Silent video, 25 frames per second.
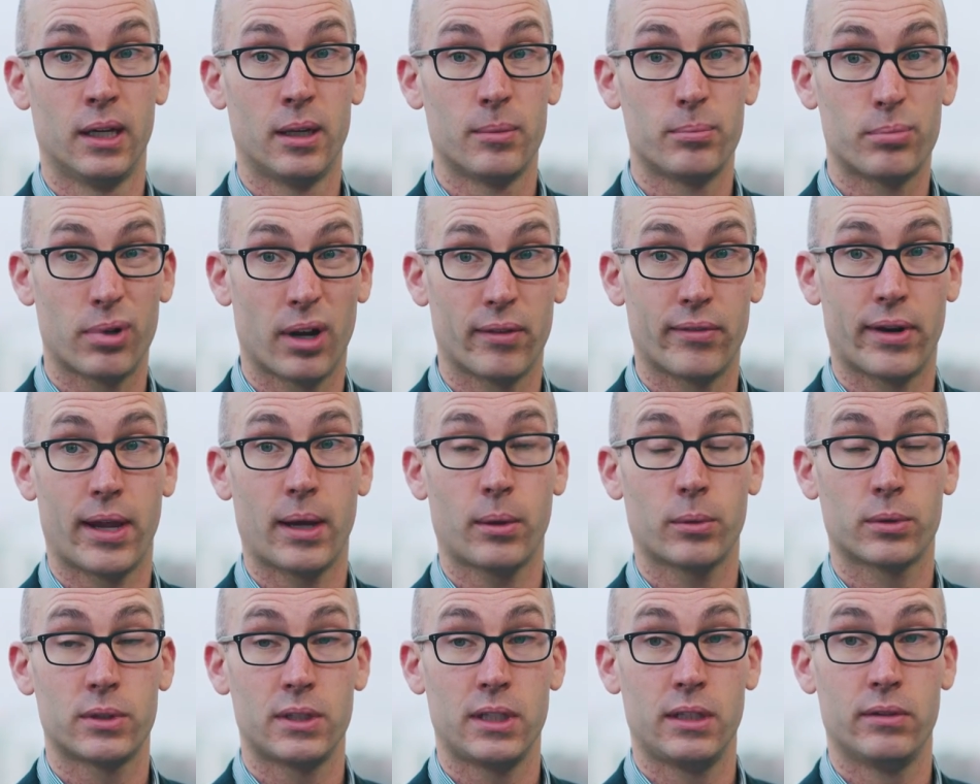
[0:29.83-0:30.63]
Private
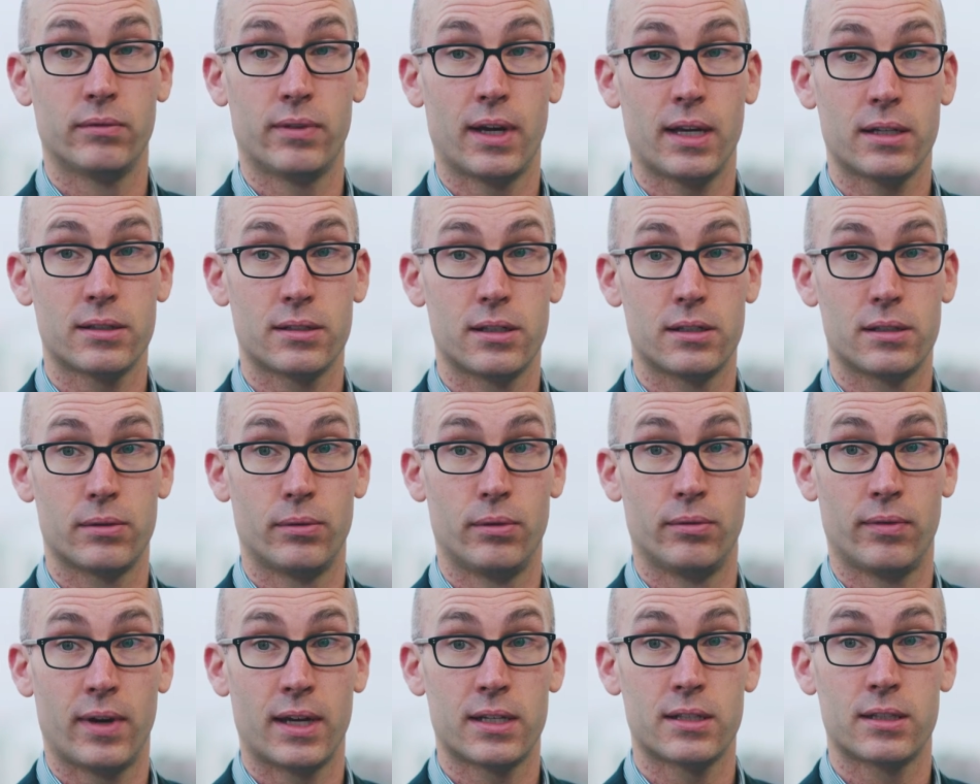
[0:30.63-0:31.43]
equity investors are
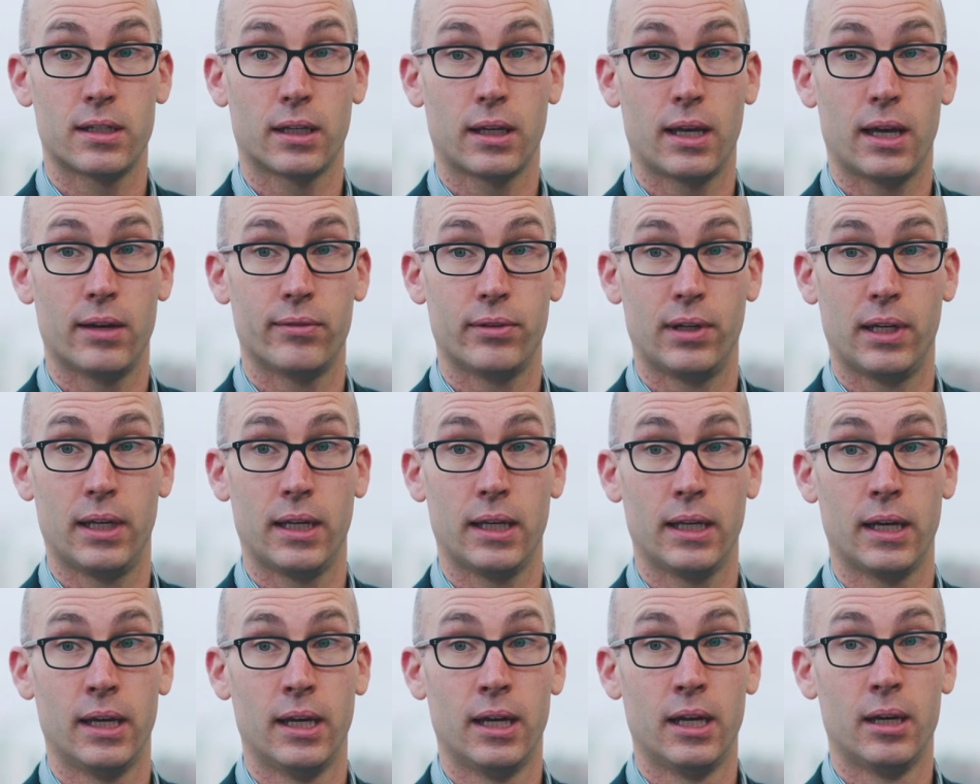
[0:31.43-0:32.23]
investing
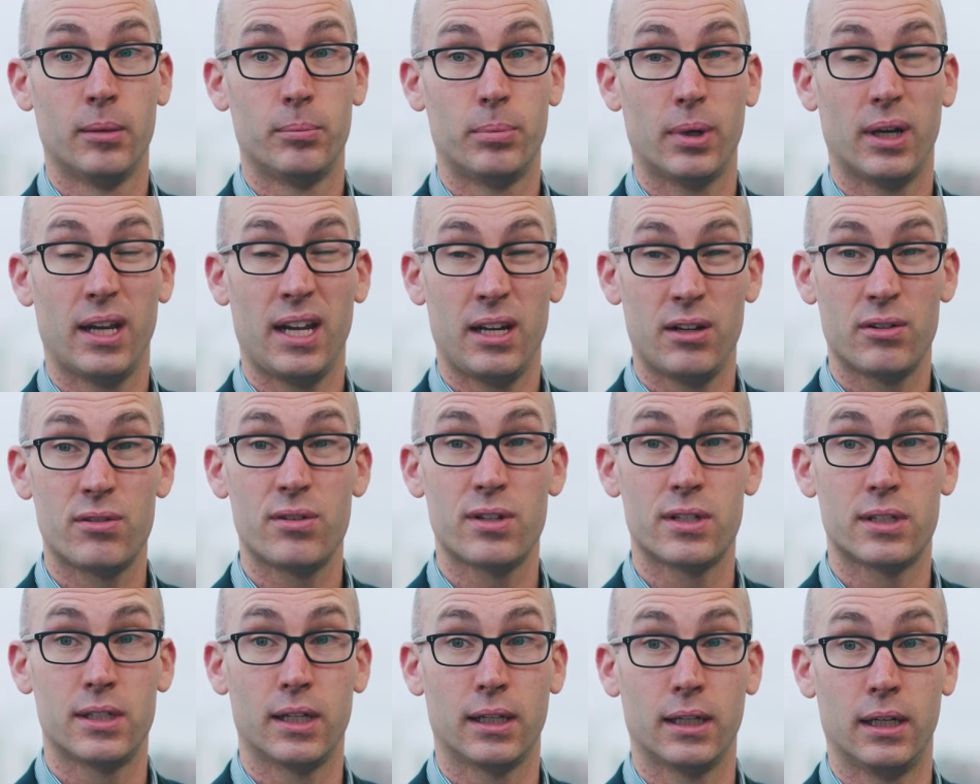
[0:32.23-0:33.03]
heavily, but
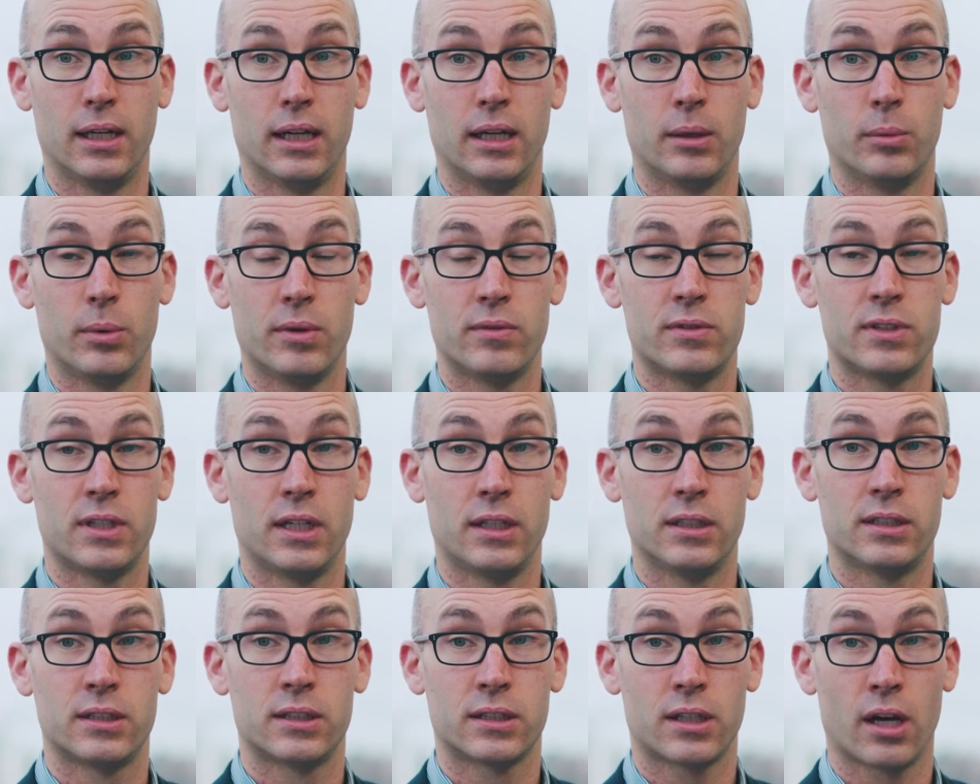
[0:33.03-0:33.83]
interestingly, we've seen
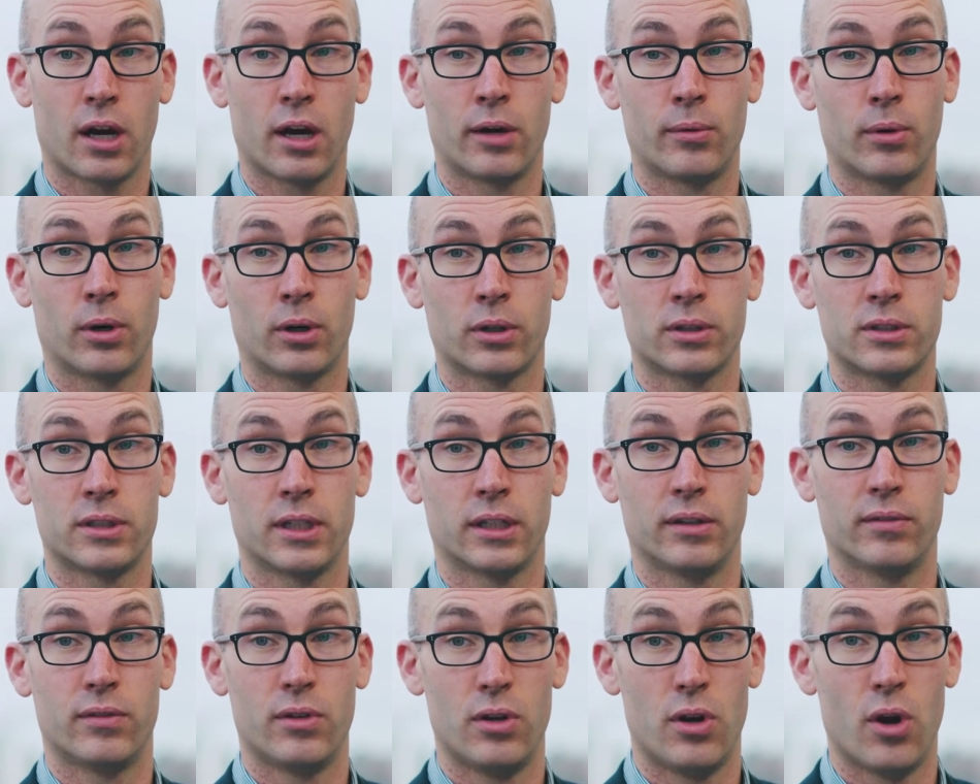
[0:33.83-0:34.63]
skyrocketing
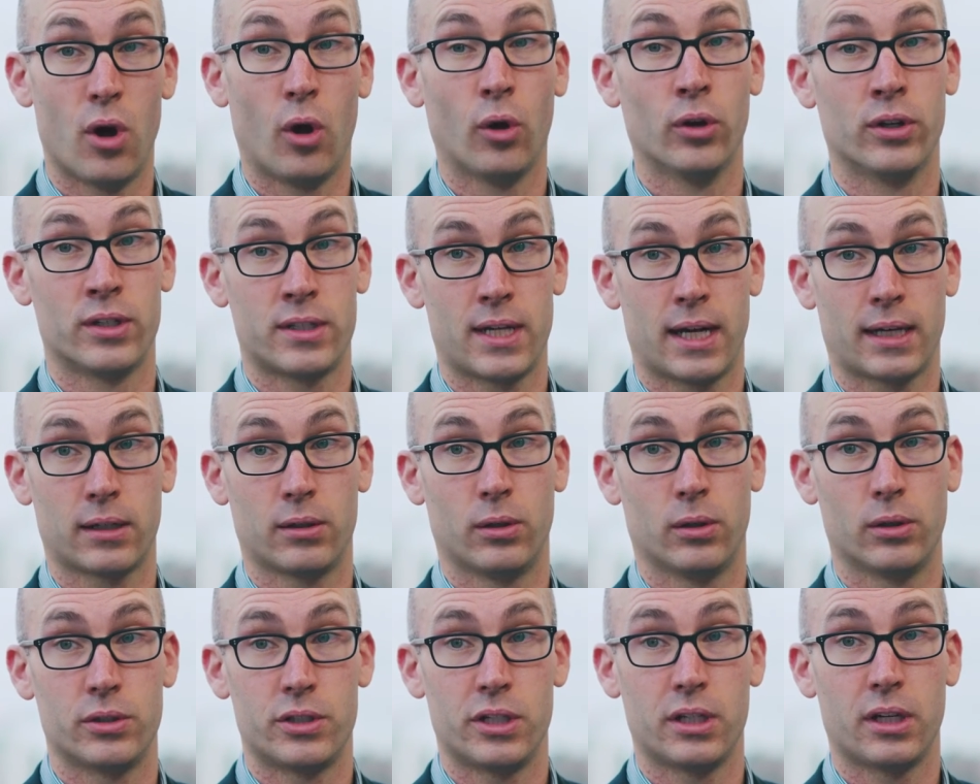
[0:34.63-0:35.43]
of
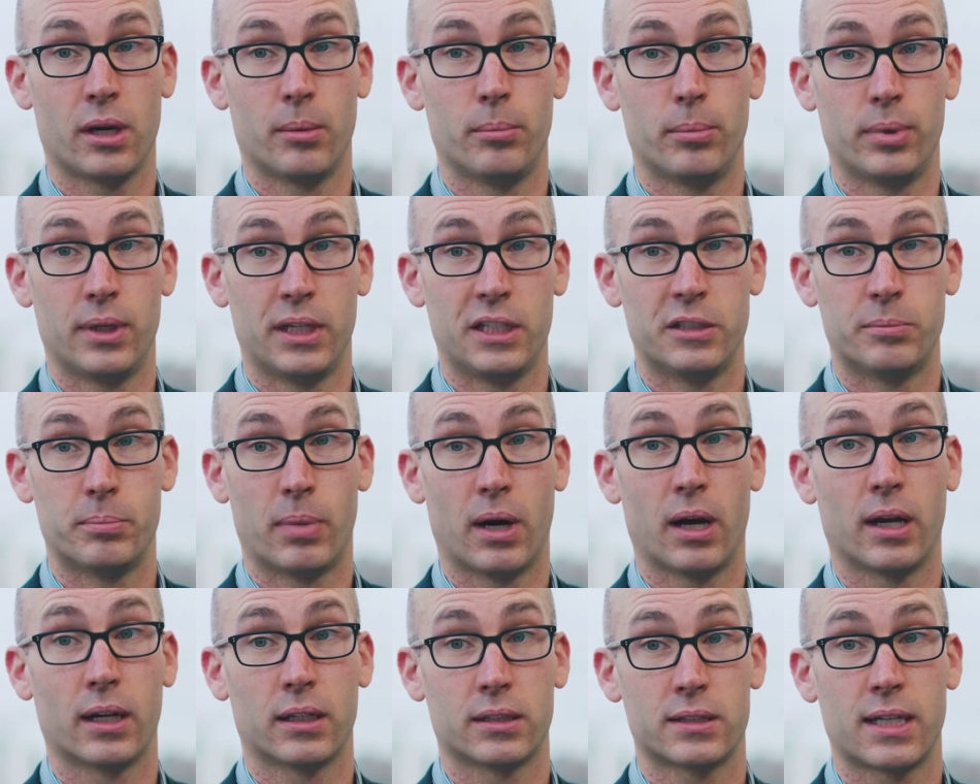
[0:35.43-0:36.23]
non-technology companies
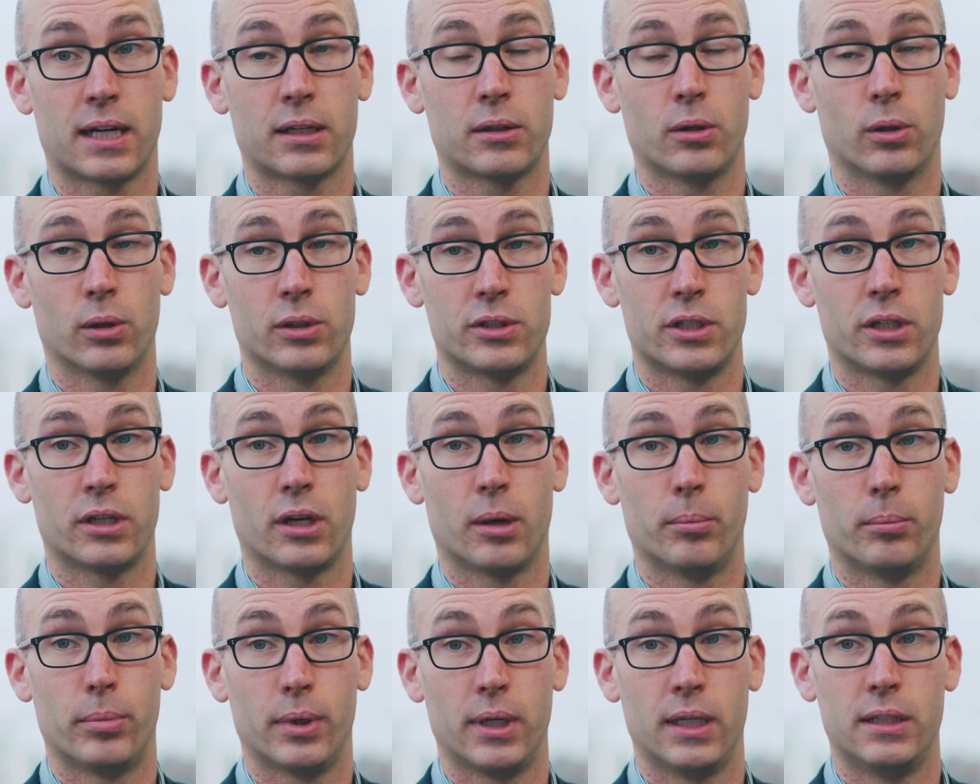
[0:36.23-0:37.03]
buying technology
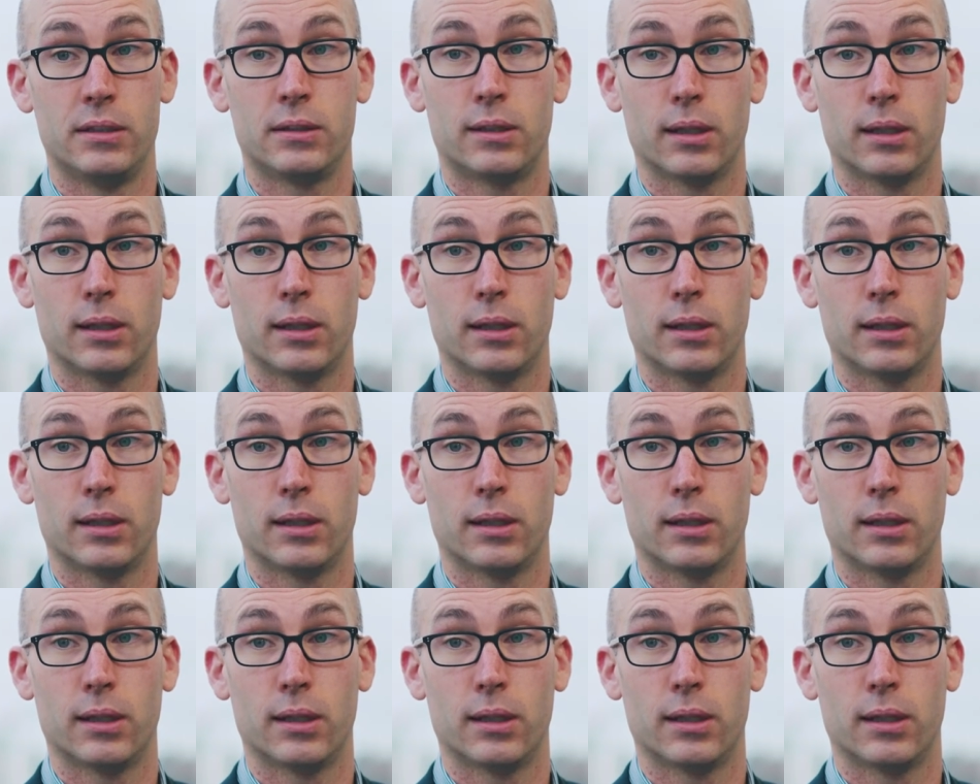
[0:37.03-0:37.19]
companies